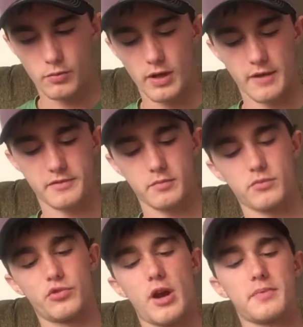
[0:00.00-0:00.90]
We have
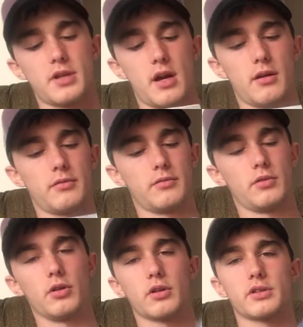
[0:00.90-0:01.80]
some drop shot
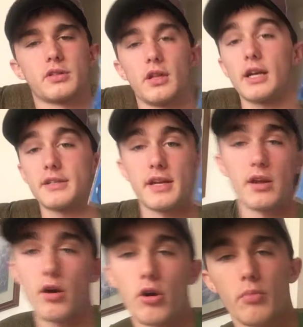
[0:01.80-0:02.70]
hooks. Like I
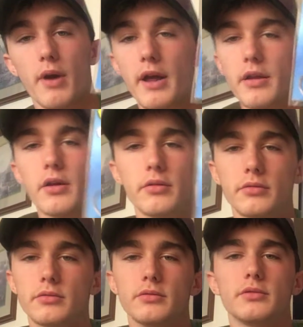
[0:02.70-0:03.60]
said, all brand new,
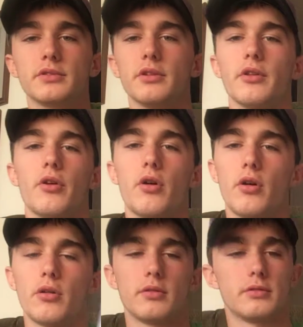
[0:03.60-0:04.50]
so they're
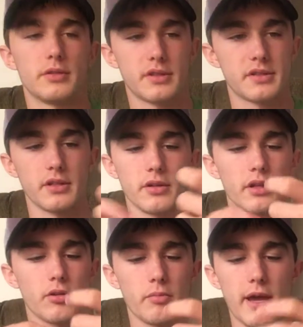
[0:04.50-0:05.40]
all still in
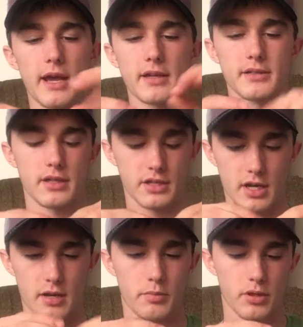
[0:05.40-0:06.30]
the little bags. So I just
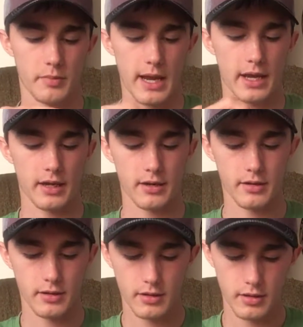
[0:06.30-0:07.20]
kind of put the bag in here
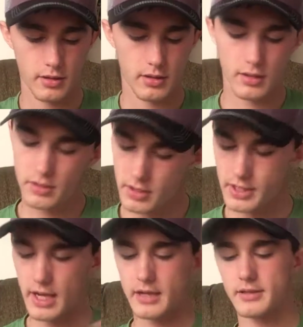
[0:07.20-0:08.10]
just
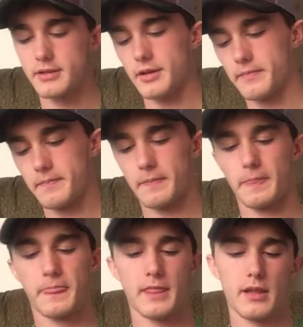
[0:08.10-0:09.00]
in case. So
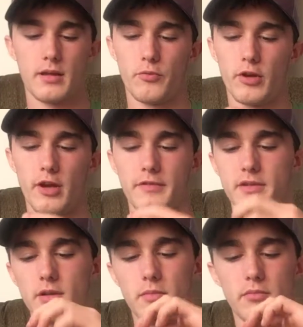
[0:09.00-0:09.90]
we have
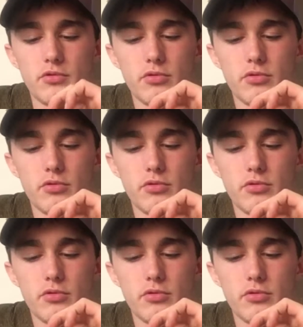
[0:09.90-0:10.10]
some